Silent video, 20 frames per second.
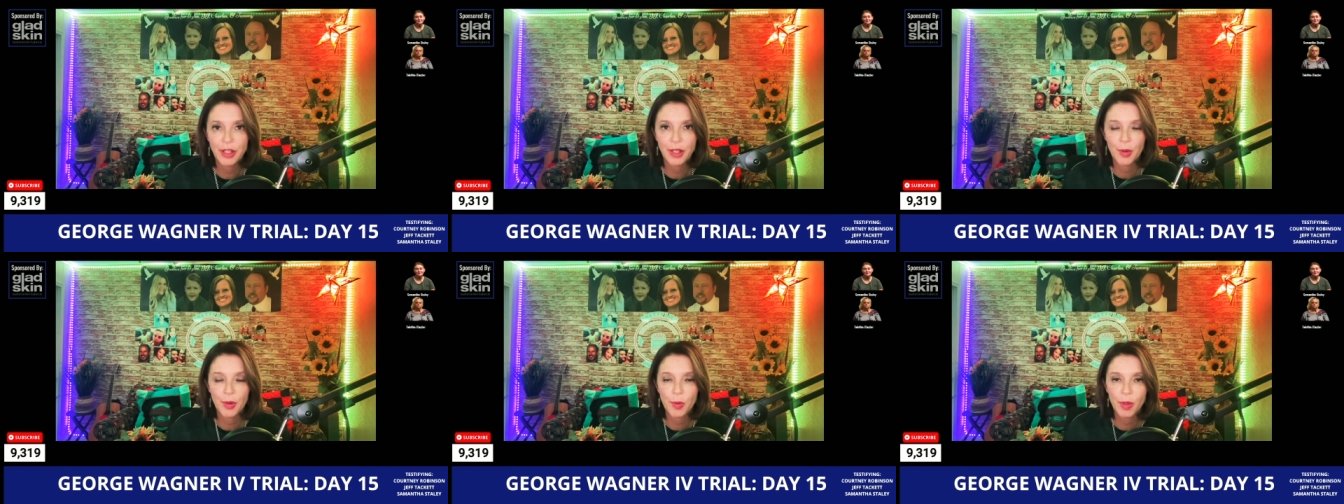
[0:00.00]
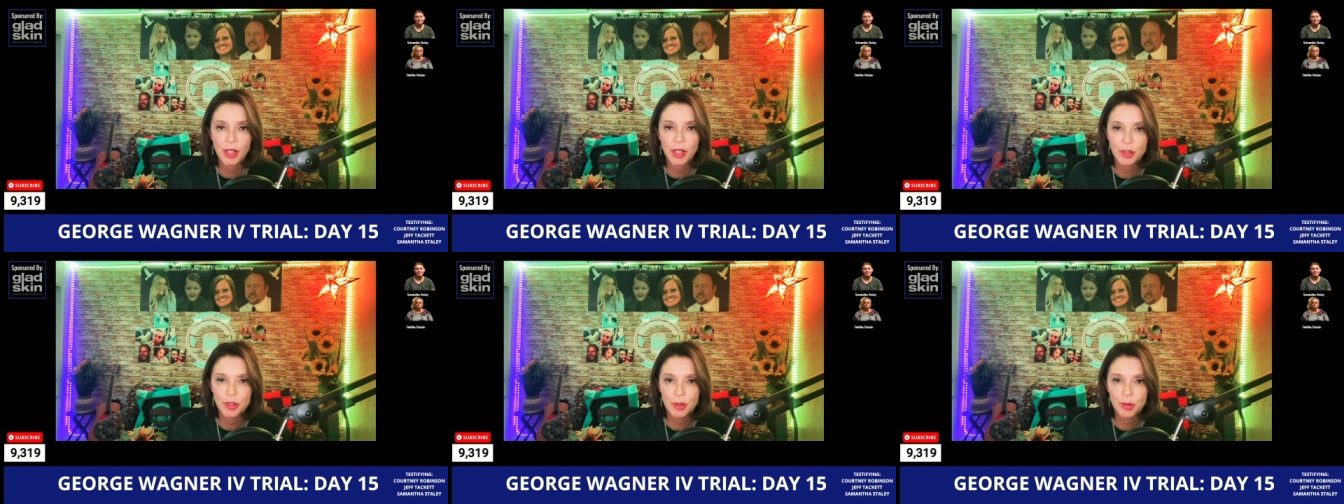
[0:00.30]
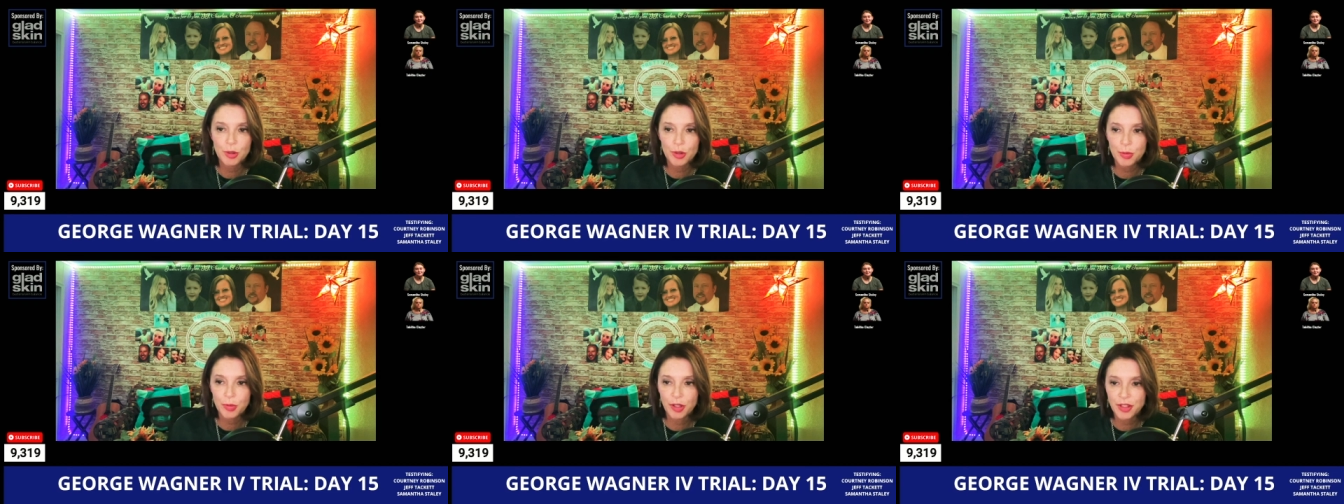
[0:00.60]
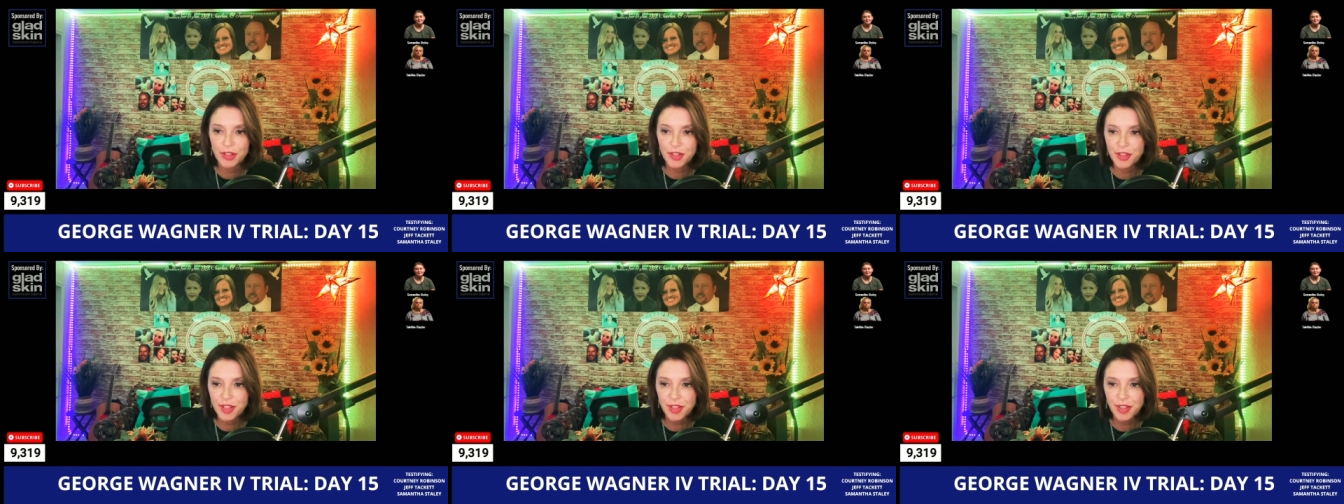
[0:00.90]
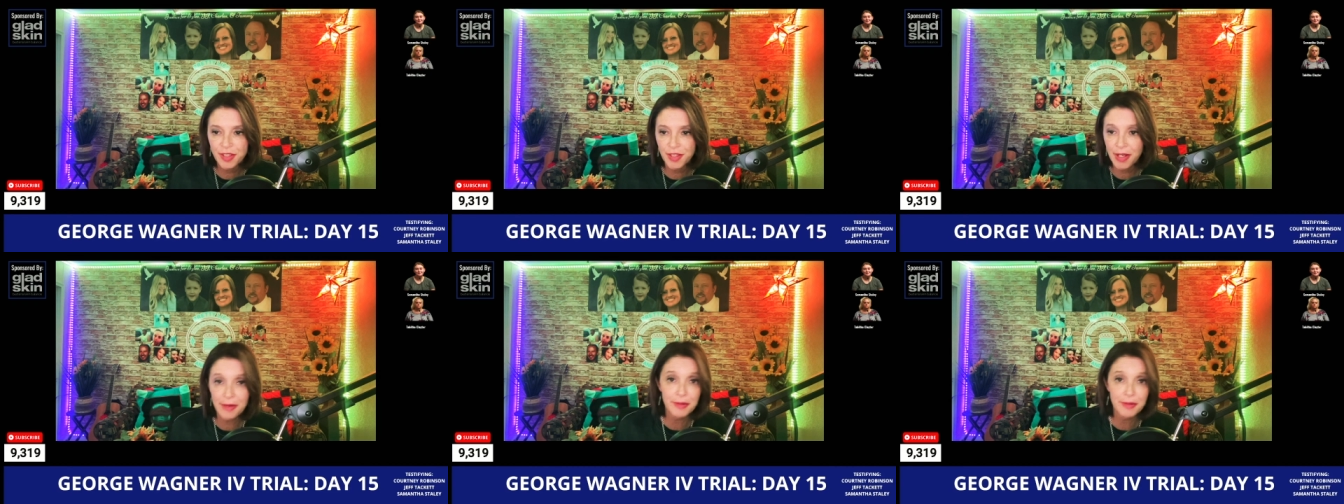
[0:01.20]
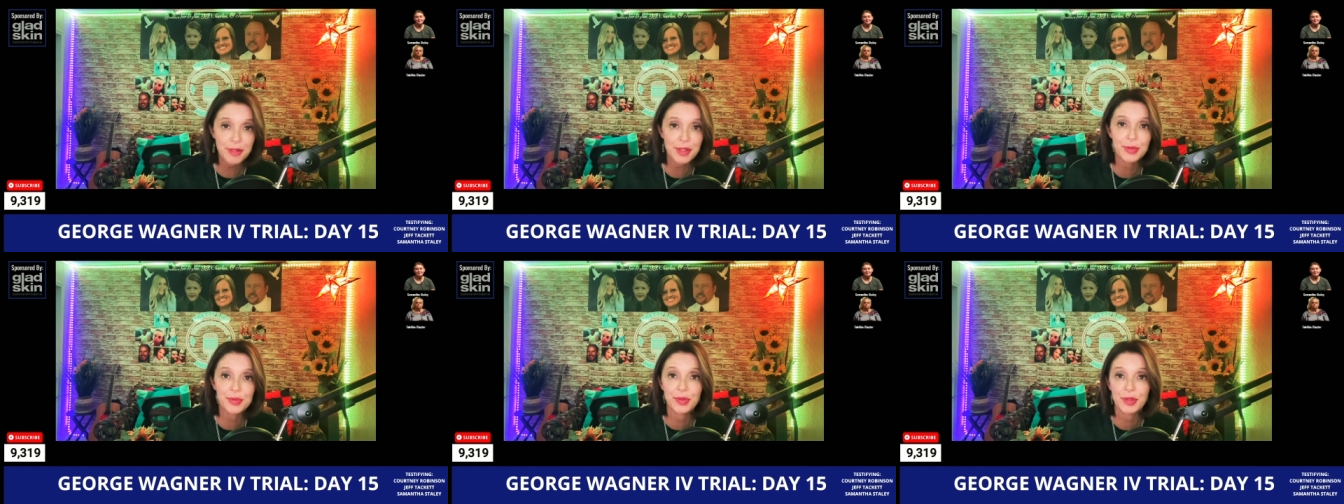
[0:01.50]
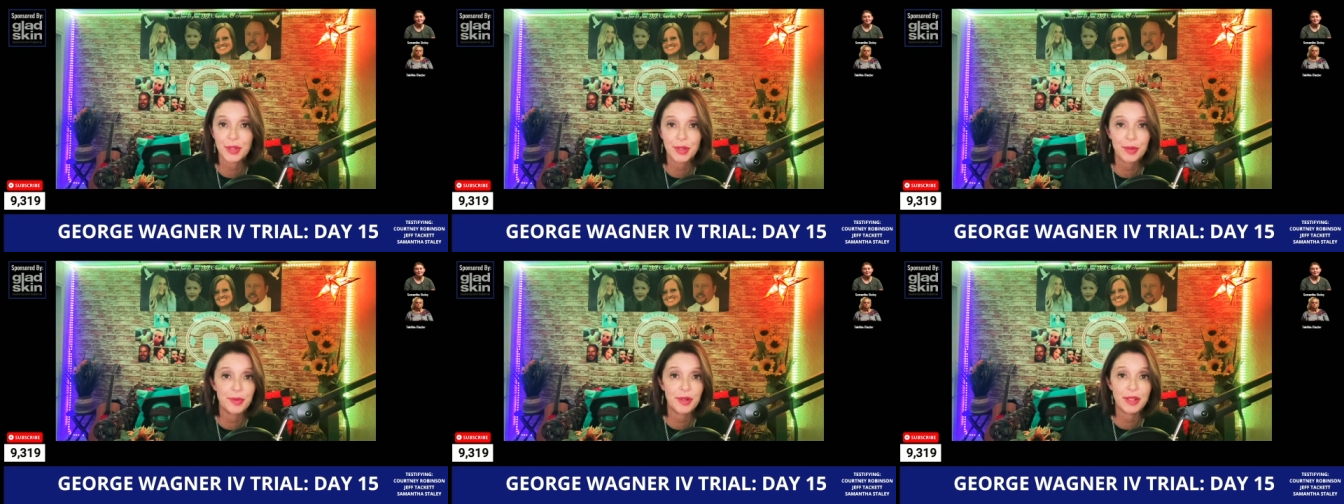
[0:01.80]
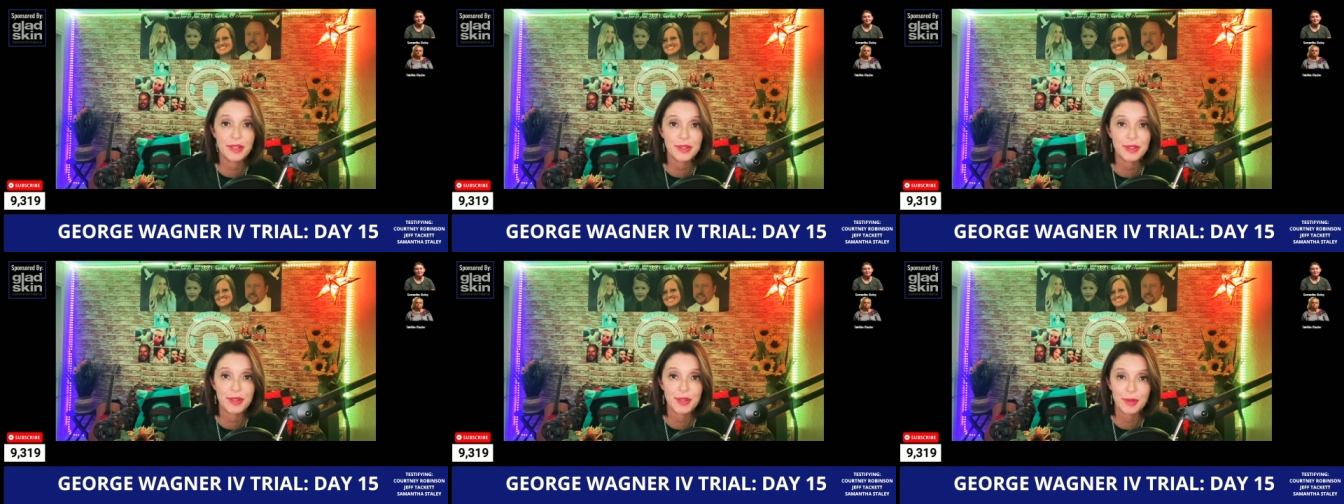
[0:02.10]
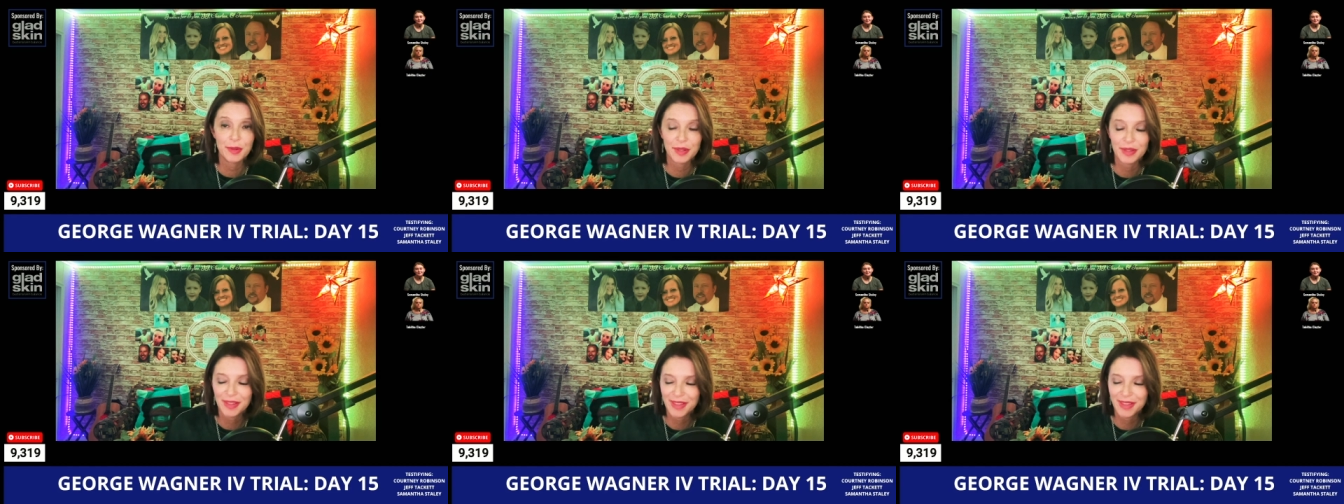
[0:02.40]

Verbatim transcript: to know where George was? And she said, I was just want to know what he's doing.